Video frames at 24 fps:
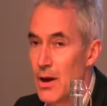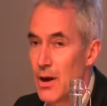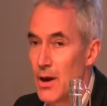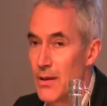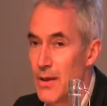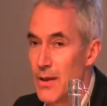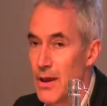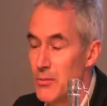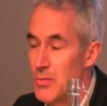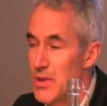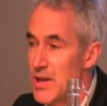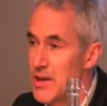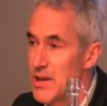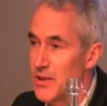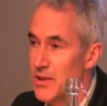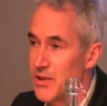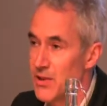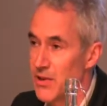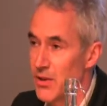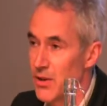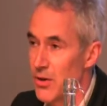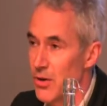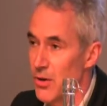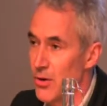And they'd be
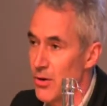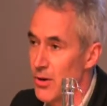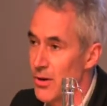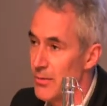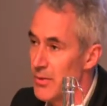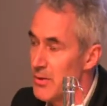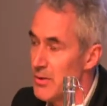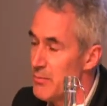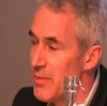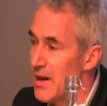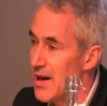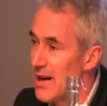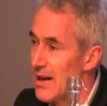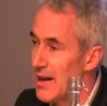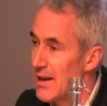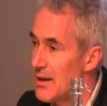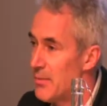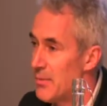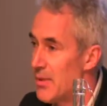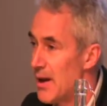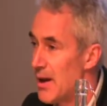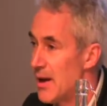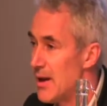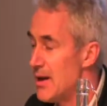insecure, they'd be
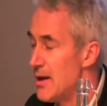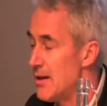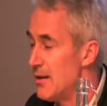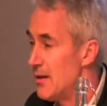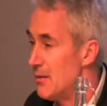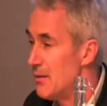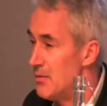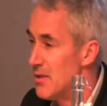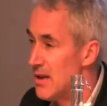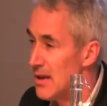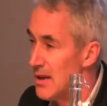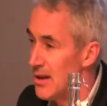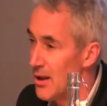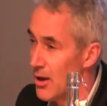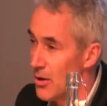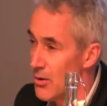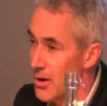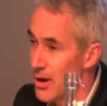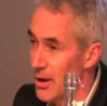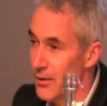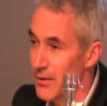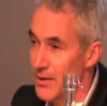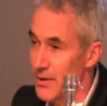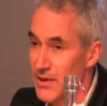badly paid, there'd be
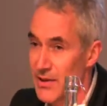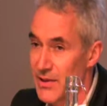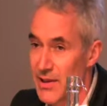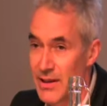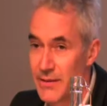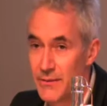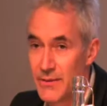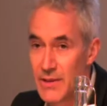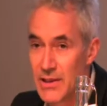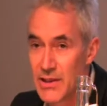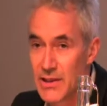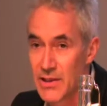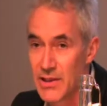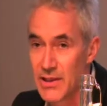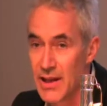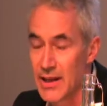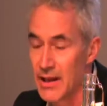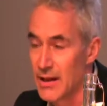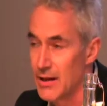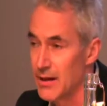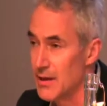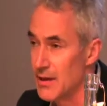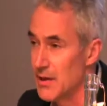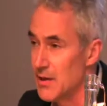low health and safety
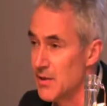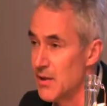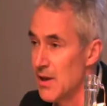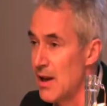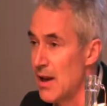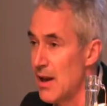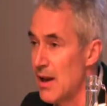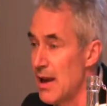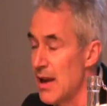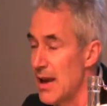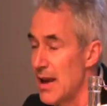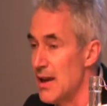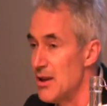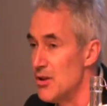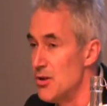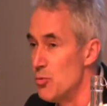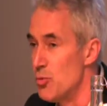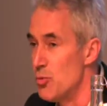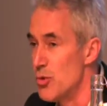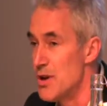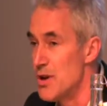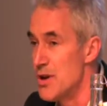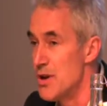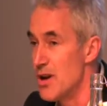standards, and
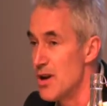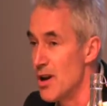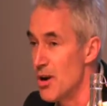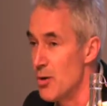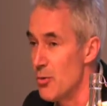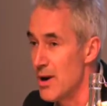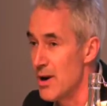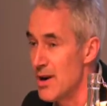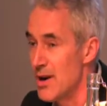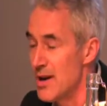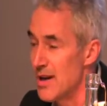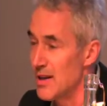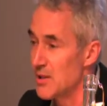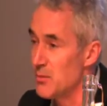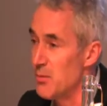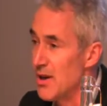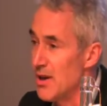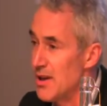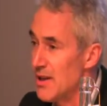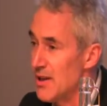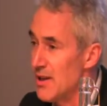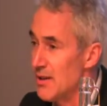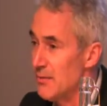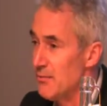you wouldn't know where next
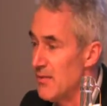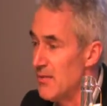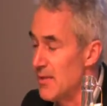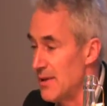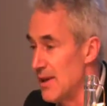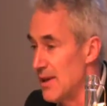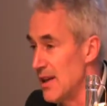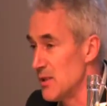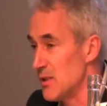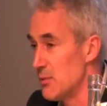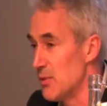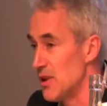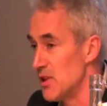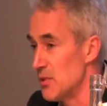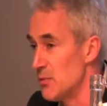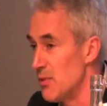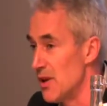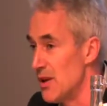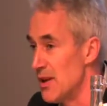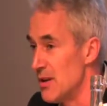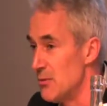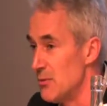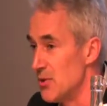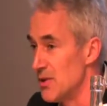month's
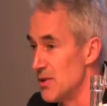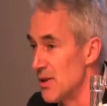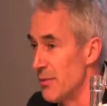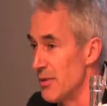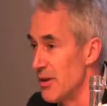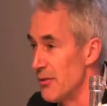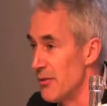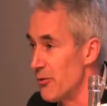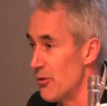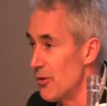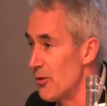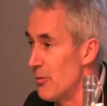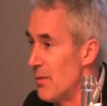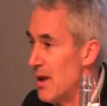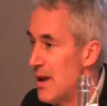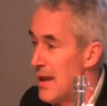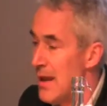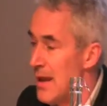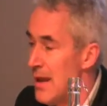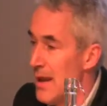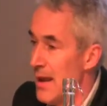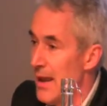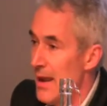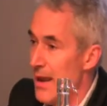money was coming from.
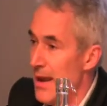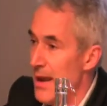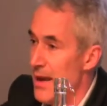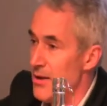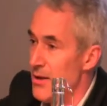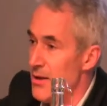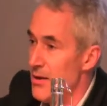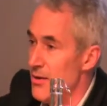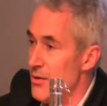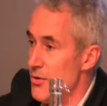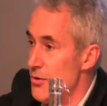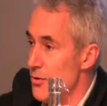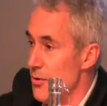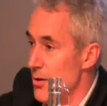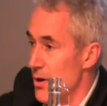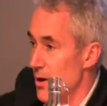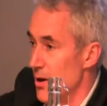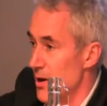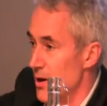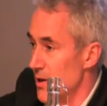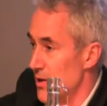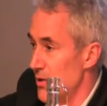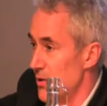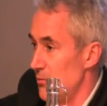And you
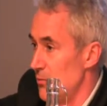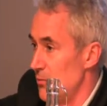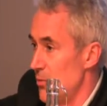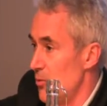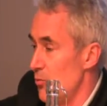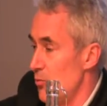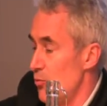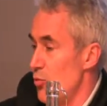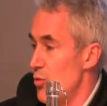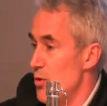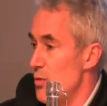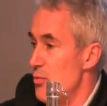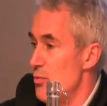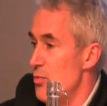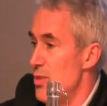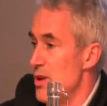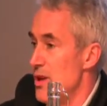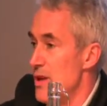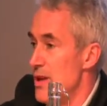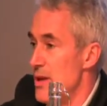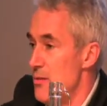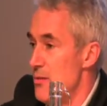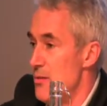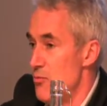guys would
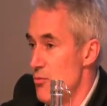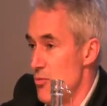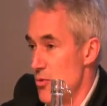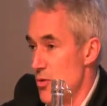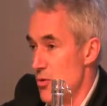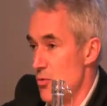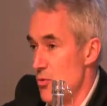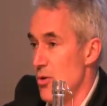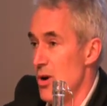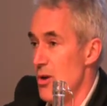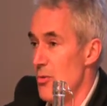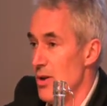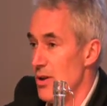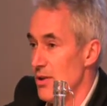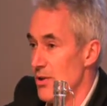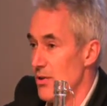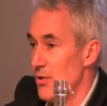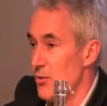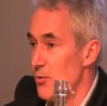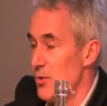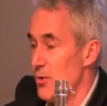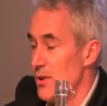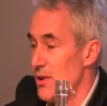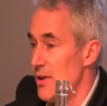be quite well
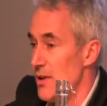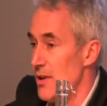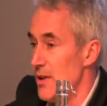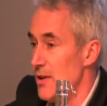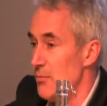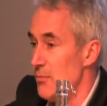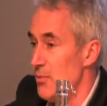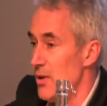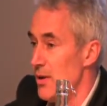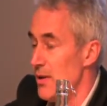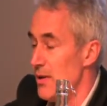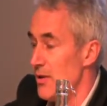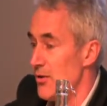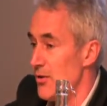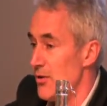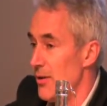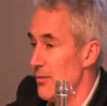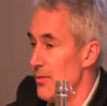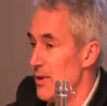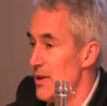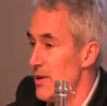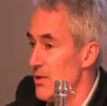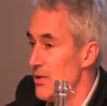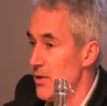sorted, but the
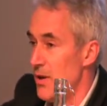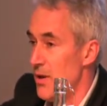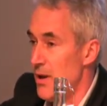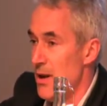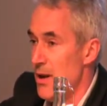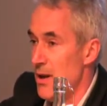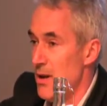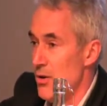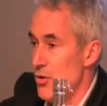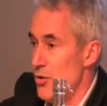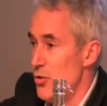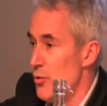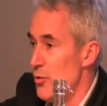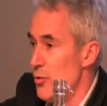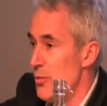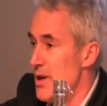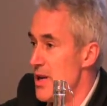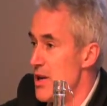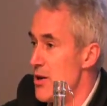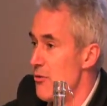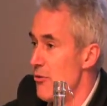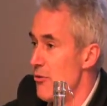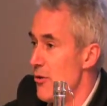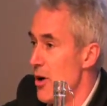trouble is, you'd
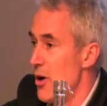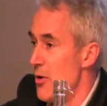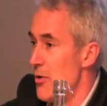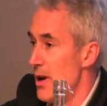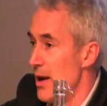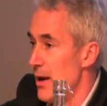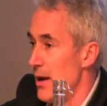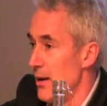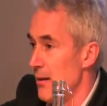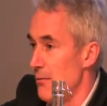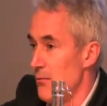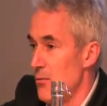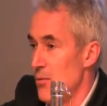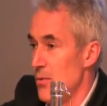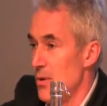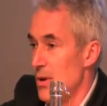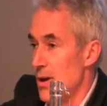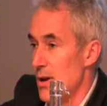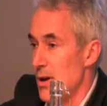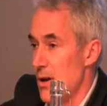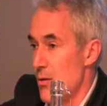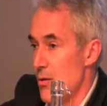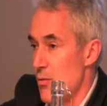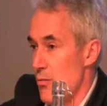be growing
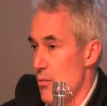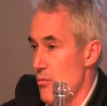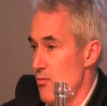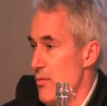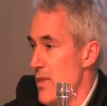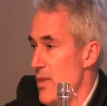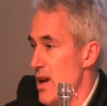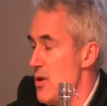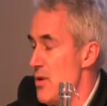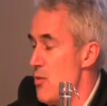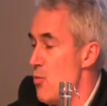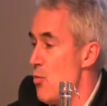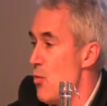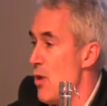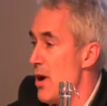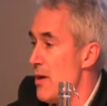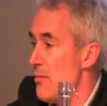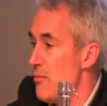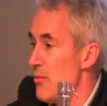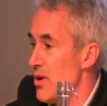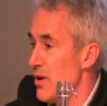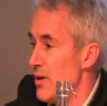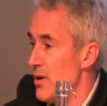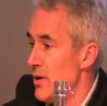like maybe
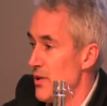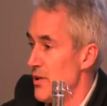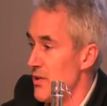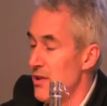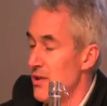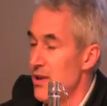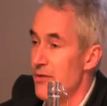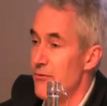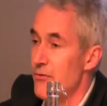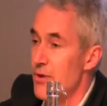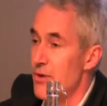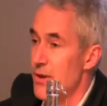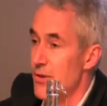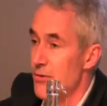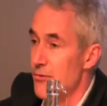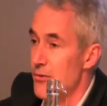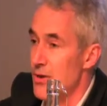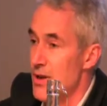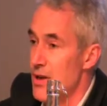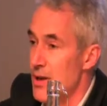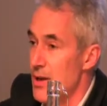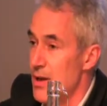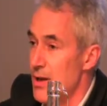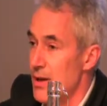one person every
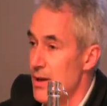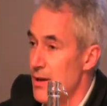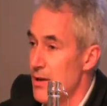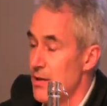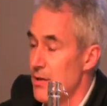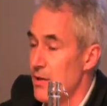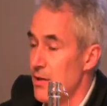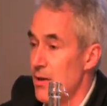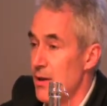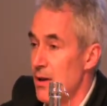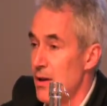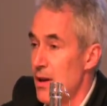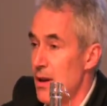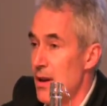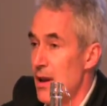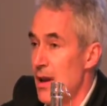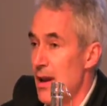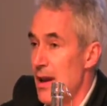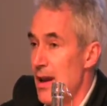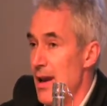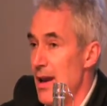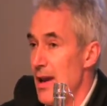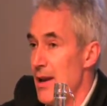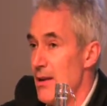3 years,
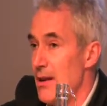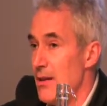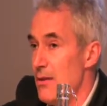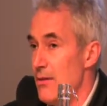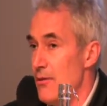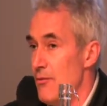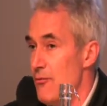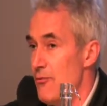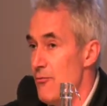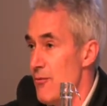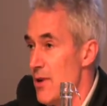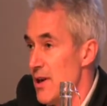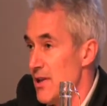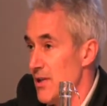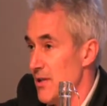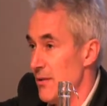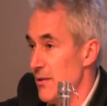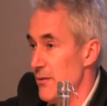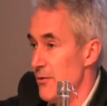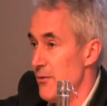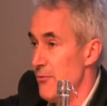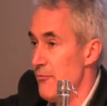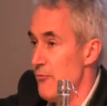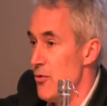and the
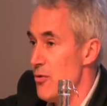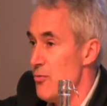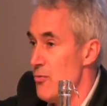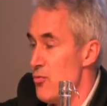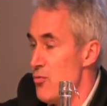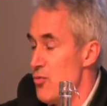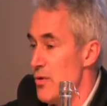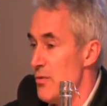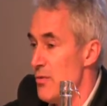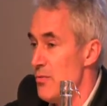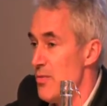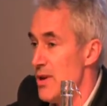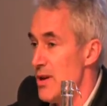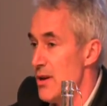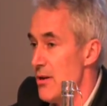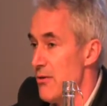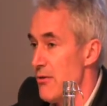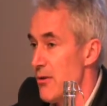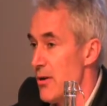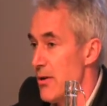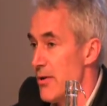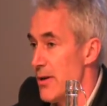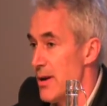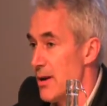rest of the room would be
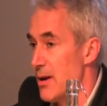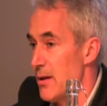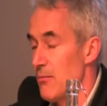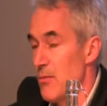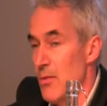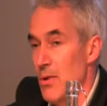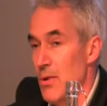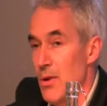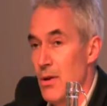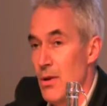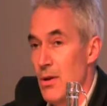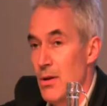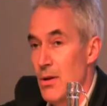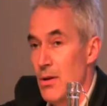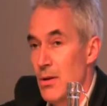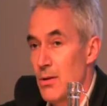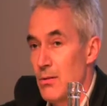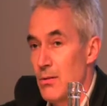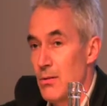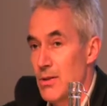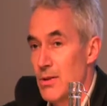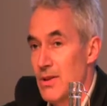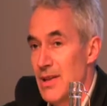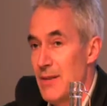growing
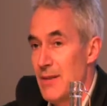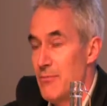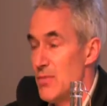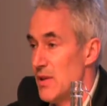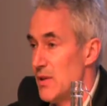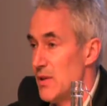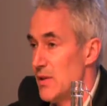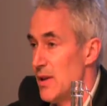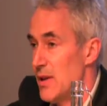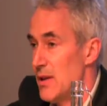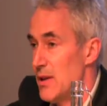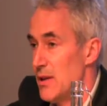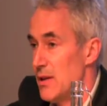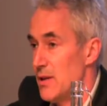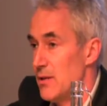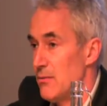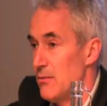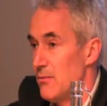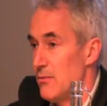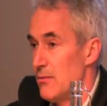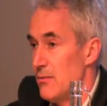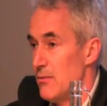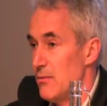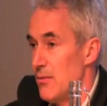
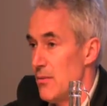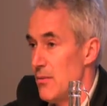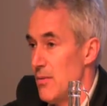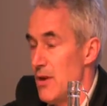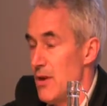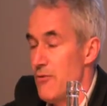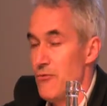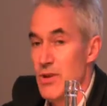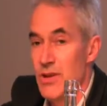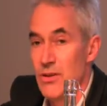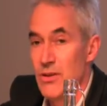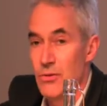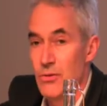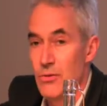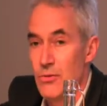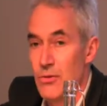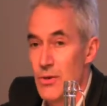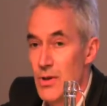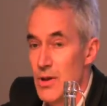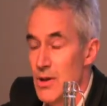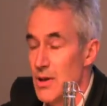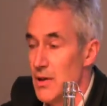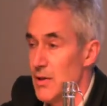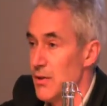10% every
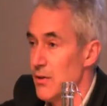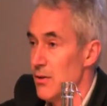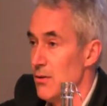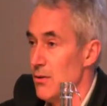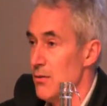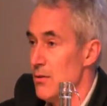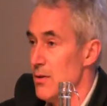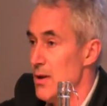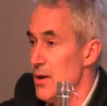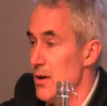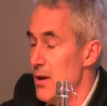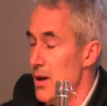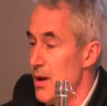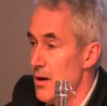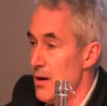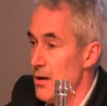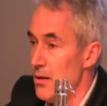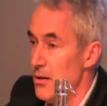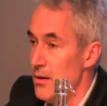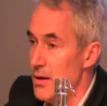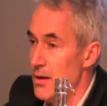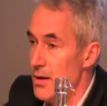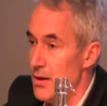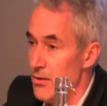2 years. So the
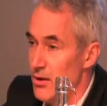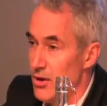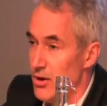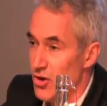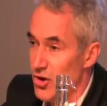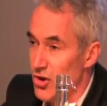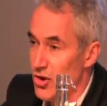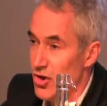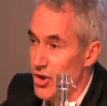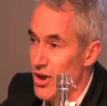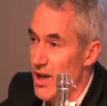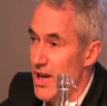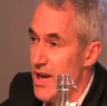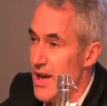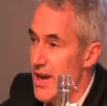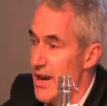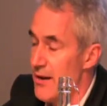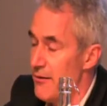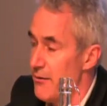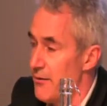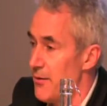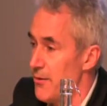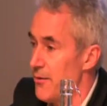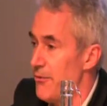
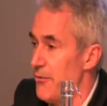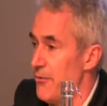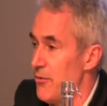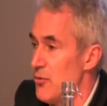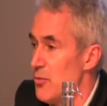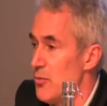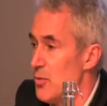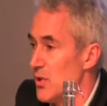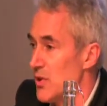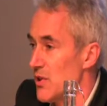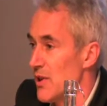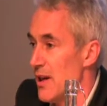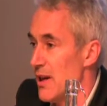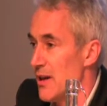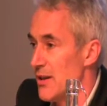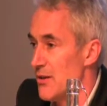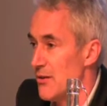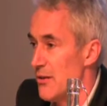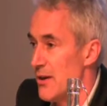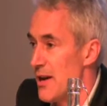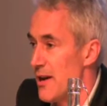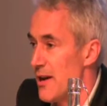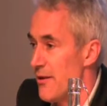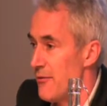share of the formal
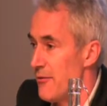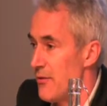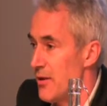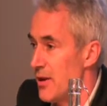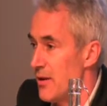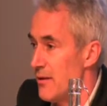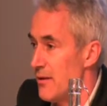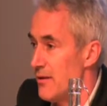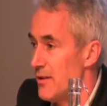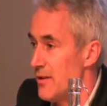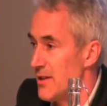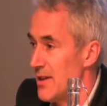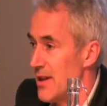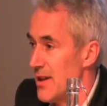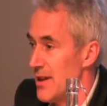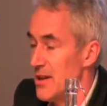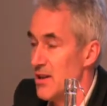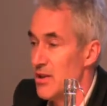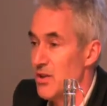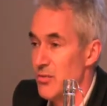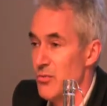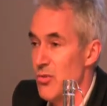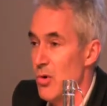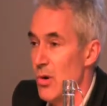sector in Africa is
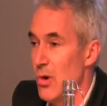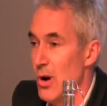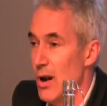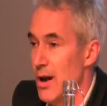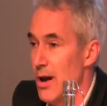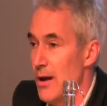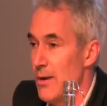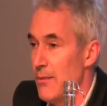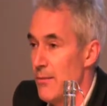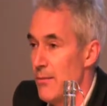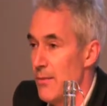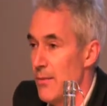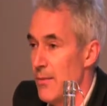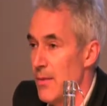getting smaller.